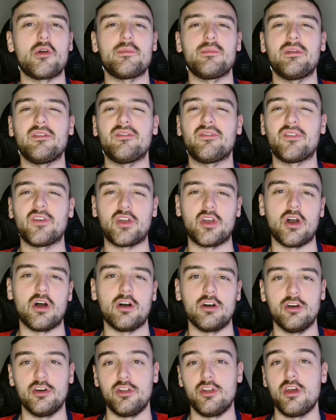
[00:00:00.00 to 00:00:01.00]
be
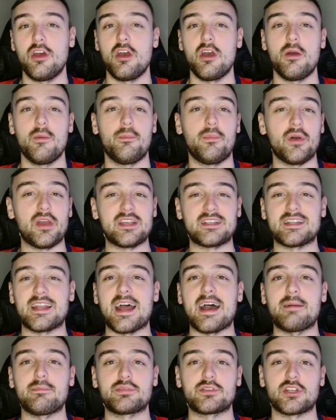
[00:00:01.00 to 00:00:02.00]
forgotten but is an
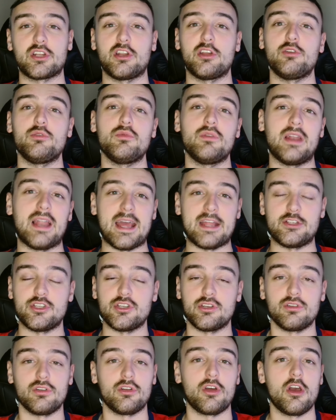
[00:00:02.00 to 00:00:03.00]
absolute
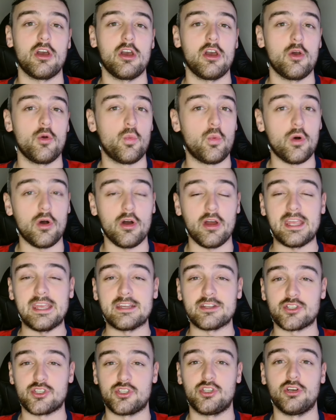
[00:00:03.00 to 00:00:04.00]
legend. What he
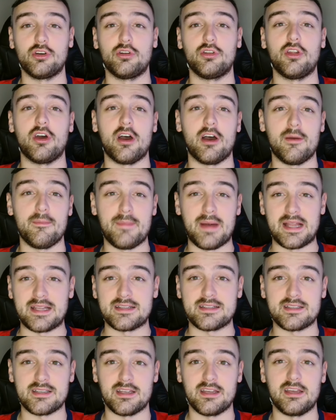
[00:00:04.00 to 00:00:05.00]
has done at Man
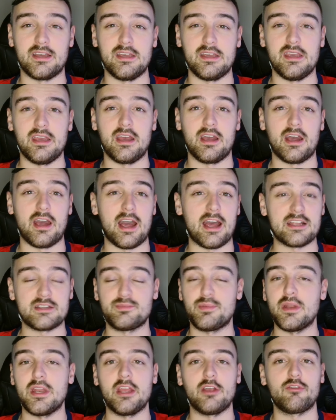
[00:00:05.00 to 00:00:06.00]
City has
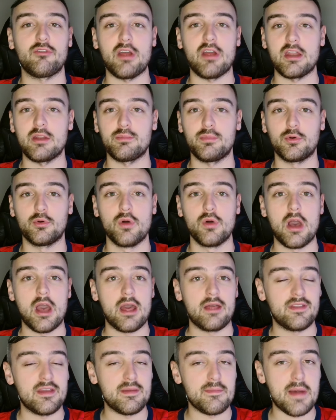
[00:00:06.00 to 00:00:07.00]
been incredible.
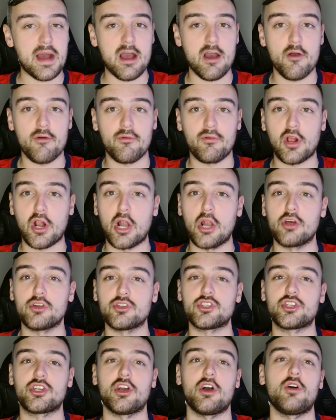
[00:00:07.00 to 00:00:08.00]
The amount of
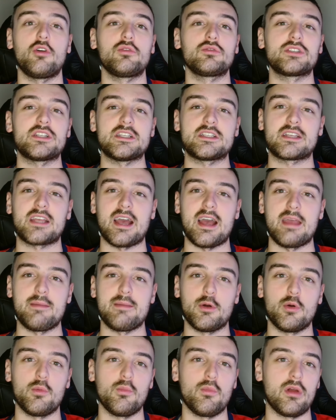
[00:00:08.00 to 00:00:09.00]
clutch goals he's came
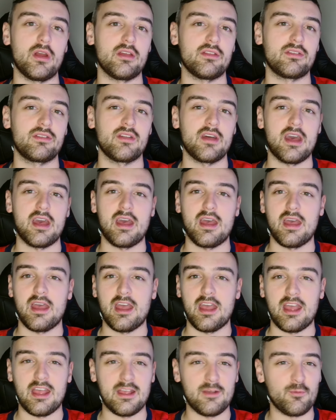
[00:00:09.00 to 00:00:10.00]
up with,
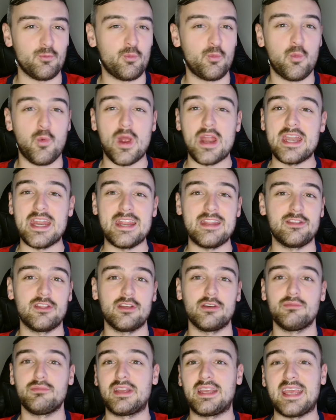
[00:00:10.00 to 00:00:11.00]
winning
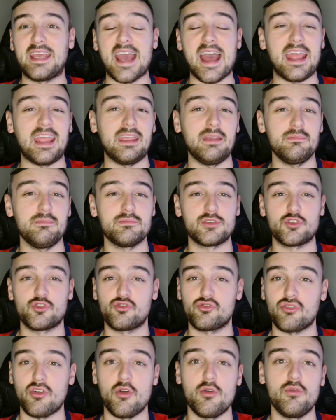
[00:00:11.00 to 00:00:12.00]
them games,
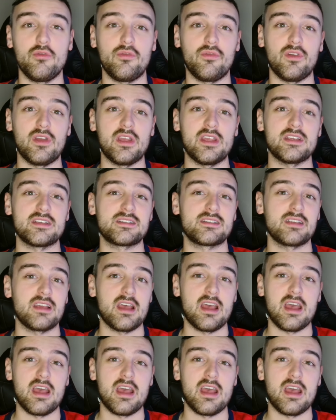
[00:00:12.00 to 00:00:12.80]
trophies.